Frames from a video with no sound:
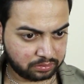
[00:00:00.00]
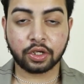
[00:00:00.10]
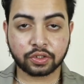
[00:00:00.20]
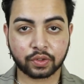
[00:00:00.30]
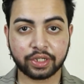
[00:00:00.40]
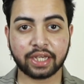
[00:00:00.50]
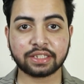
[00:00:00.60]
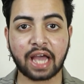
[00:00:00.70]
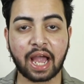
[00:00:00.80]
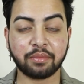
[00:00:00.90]
So yes,
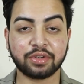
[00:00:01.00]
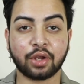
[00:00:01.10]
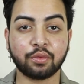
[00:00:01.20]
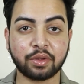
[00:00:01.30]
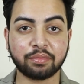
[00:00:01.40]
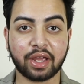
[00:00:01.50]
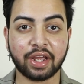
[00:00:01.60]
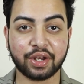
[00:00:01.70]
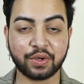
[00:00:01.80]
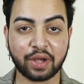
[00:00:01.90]
I'm done with my
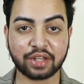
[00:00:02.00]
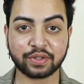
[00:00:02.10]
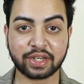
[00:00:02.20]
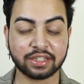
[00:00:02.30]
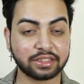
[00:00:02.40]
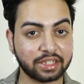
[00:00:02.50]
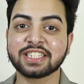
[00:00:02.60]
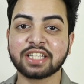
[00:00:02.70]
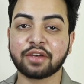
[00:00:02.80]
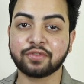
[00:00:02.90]
hairdo, as you can see. This
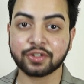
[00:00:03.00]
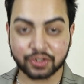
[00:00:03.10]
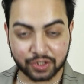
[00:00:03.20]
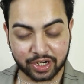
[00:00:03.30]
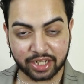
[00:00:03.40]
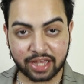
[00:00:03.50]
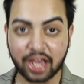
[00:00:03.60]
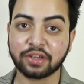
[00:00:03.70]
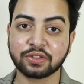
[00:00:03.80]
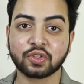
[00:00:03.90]
is all for today.
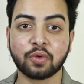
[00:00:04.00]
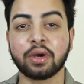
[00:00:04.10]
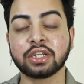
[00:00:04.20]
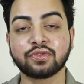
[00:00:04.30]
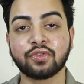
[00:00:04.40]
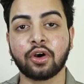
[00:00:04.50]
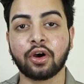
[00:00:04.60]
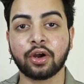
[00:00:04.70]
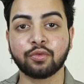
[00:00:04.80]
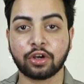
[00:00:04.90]
Thank you so much
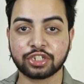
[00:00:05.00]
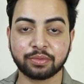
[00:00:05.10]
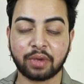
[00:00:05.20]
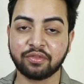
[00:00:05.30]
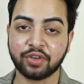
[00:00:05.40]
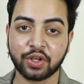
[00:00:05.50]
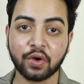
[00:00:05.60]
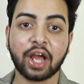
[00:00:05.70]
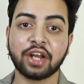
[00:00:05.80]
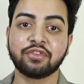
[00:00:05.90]
for watching my video,
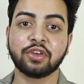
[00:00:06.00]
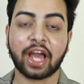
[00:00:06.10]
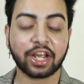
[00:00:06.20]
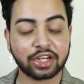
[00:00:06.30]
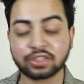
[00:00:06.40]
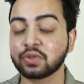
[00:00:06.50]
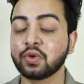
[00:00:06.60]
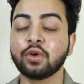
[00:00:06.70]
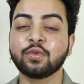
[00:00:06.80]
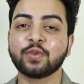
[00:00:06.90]
and if you like it, so
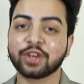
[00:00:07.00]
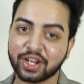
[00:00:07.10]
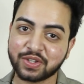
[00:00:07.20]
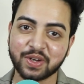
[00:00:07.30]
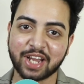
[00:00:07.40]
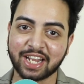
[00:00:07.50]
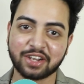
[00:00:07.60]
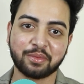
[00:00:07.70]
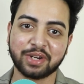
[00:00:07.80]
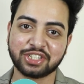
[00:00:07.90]
don't forget to like,
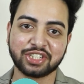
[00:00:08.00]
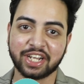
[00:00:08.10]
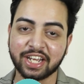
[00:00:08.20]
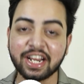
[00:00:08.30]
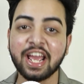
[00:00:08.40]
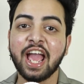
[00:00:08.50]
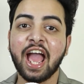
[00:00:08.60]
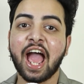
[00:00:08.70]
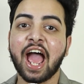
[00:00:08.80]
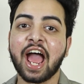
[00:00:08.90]
comment, share,
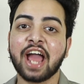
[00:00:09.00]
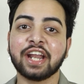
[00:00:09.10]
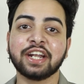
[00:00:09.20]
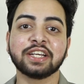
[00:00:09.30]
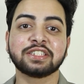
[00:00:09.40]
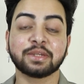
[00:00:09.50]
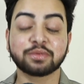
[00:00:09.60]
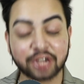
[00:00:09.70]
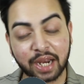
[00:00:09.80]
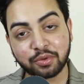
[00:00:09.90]
and
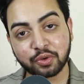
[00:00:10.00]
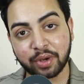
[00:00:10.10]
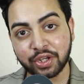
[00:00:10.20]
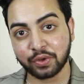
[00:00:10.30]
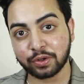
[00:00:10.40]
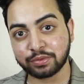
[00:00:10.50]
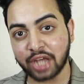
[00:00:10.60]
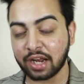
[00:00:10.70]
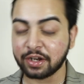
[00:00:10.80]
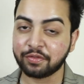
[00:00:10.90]
subscribe to my YouTube
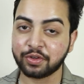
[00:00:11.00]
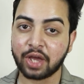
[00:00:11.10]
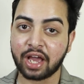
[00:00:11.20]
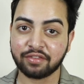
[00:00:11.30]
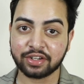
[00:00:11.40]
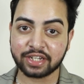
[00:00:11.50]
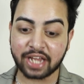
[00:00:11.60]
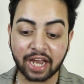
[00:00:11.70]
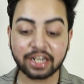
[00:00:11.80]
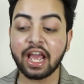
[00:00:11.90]
channel if you haven't
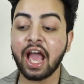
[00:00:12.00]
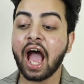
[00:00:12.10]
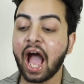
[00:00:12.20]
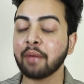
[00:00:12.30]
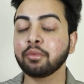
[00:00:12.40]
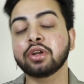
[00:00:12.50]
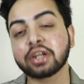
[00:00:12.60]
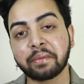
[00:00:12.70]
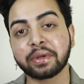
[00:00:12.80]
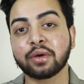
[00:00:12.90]
yet. I'm gonna
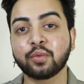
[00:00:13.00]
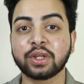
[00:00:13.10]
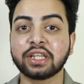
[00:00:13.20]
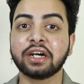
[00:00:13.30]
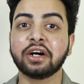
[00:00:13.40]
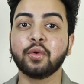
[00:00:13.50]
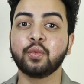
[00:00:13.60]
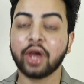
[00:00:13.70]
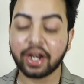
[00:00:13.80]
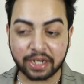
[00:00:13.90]
coming up with a
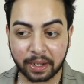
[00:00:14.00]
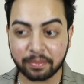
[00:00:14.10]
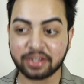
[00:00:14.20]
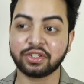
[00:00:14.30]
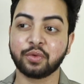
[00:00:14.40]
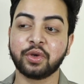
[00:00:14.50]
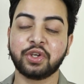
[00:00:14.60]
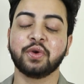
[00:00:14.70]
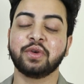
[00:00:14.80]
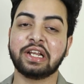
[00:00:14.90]
very amazing
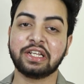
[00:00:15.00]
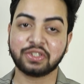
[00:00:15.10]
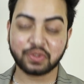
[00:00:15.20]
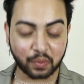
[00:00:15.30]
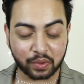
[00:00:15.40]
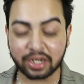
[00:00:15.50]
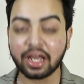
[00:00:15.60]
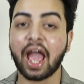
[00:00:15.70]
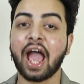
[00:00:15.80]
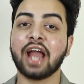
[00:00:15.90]
video really soon,
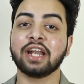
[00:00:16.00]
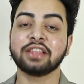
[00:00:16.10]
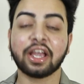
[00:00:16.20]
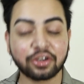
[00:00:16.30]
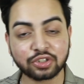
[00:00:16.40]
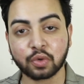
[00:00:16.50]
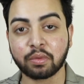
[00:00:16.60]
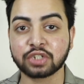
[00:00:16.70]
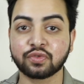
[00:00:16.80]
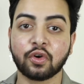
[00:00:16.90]
and thank you so
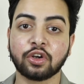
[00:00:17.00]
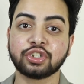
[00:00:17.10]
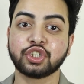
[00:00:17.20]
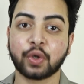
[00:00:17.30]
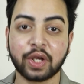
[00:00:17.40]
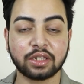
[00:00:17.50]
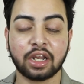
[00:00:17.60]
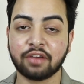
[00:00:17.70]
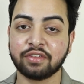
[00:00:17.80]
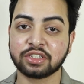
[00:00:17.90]
much for showing the
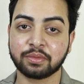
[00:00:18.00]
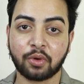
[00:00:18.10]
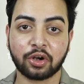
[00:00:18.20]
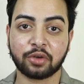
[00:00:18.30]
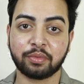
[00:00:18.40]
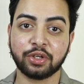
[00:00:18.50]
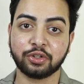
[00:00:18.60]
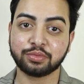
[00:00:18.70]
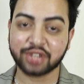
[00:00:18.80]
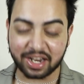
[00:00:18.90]
love and support on my
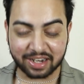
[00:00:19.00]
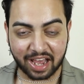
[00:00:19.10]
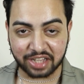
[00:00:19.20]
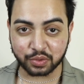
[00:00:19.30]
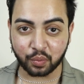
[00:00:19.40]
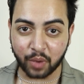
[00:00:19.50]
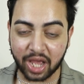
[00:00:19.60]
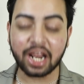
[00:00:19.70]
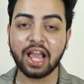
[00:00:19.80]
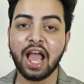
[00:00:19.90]
YouTube channel as
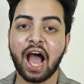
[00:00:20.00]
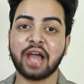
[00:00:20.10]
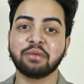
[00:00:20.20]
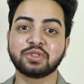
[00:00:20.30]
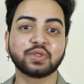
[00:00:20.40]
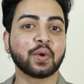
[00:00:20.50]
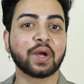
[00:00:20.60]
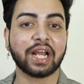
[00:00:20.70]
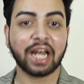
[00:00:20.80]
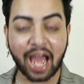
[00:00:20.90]
well. I am so
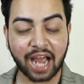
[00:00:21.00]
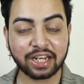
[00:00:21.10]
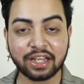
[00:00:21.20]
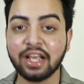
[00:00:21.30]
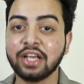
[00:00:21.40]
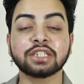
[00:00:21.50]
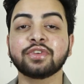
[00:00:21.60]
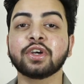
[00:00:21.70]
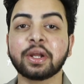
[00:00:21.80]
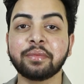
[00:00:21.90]
glad. We're
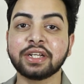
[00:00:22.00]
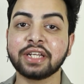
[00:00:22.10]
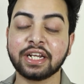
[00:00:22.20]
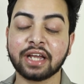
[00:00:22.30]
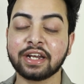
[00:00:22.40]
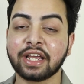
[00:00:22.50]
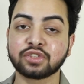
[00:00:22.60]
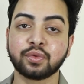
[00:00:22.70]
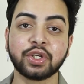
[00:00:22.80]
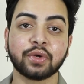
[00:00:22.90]
gonna meet in our next
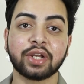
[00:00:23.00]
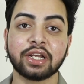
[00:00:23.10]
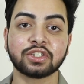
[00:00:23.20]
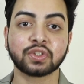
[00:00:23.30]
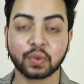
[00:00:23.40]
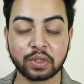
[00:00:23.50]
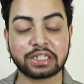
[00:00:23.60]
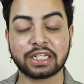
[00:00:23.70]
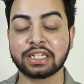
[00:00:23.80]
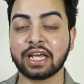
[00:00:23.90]
video really soon.
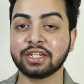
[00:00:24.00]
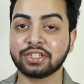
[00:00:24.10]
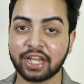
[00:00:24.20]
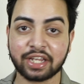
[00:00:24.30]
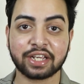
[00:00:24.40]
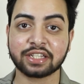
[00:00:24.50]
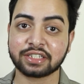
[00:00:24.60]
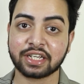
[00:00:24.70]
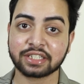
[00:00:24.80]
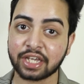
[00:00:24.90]
Till then, take care,
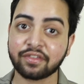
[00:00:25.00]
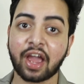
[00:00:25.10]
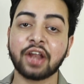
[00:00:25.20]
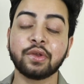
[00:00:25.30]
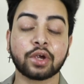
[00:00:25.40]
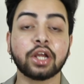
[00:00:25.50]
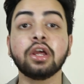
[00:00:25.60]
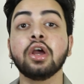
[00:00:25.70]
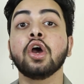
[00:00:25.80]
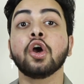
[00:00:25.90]
stay safe, and you can
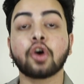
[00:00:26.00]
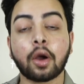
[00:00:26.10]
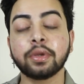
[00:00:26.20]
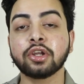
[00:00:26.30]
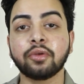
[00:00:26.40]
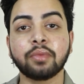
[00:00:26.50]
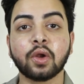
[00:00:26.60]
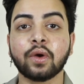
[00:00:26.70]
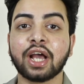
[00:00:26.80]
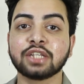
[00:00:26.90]
comment down below
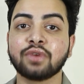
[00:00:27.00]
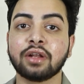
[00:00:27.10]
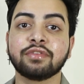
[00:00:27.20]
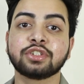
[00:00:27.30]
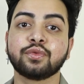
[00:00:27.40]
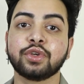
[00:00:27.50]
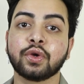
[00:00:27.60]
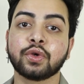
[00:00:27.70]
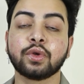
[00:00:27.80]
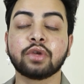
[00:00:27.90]
as well which video
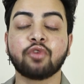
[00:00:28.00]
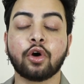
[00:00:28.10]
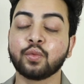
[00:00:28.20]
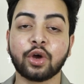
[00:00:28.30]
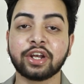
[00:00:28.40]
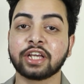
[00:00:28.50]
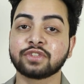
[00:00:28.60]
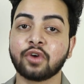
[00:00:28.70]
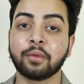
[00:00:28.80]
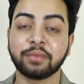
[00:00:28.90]
you want next
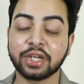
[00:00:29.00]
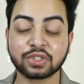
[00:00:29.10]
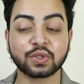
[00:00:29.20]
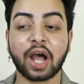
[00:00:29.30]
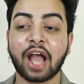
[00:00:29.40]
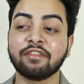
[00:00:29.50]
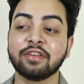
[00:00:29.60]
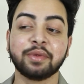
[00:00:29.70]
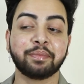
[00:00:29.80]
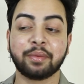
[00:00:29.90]
from me, so I will
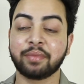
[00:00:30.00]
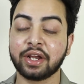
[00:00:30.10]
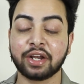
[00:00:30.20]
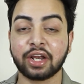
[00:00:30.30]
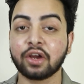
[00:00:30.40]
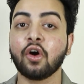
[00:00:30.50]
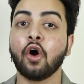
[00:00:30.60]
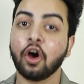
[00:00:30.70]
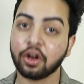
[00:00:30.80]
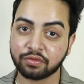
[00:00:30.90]
be prepared preparing
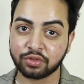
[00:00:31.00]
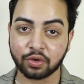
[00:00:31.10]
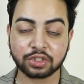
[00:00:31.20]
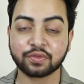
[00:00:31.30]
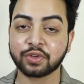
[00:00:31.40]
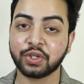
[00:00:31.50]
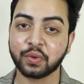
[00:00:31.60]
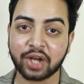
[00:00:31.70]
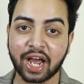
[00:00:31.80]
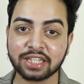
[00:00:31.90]
all of those for you
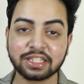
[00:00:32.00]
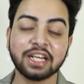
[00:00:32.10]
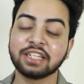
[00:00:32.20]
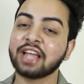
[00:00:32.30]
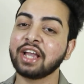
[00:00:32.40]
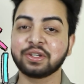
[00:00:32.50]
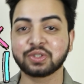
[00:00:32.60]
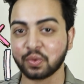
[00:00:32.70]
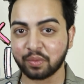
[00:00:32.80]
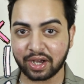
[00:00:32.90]
guys. Thank you
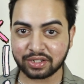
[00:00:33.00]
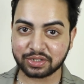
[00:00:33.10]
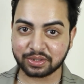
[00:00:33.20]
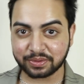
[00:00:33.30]
so much.